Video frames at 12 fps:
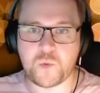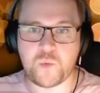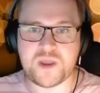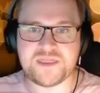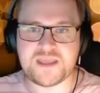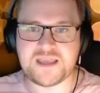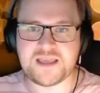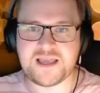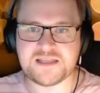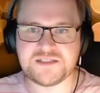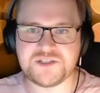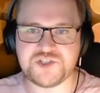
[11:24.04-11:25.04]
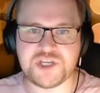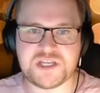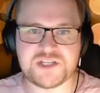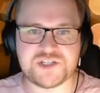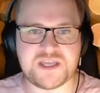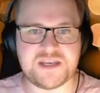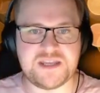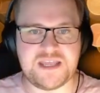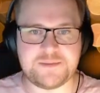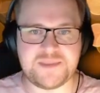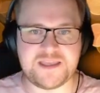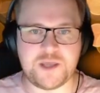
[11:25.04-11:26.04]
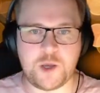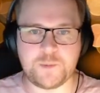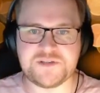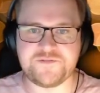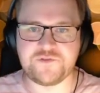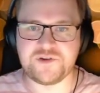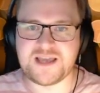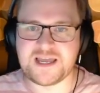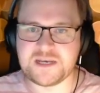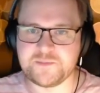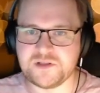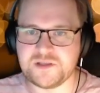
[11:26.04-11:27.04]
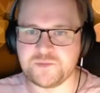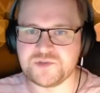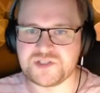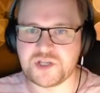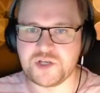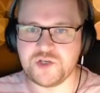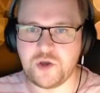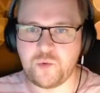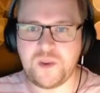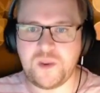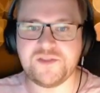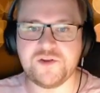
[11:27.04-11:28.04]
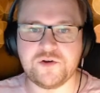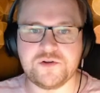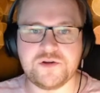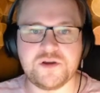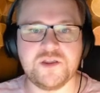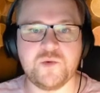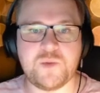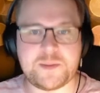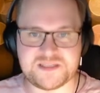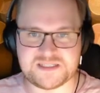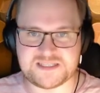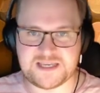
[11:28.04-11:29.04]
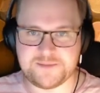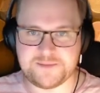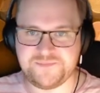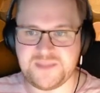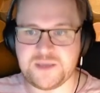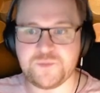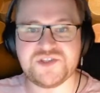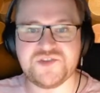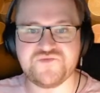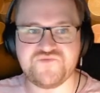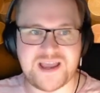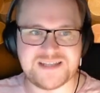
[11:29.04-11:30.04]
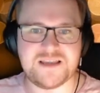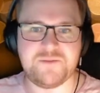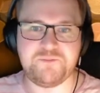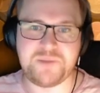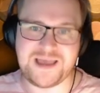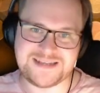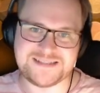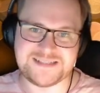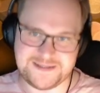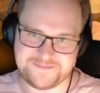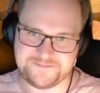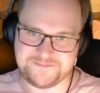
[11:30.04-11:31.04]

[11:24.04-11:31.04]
When they had to change their name, they opted for an animal that was not well known on the web at the time. It was the red panda.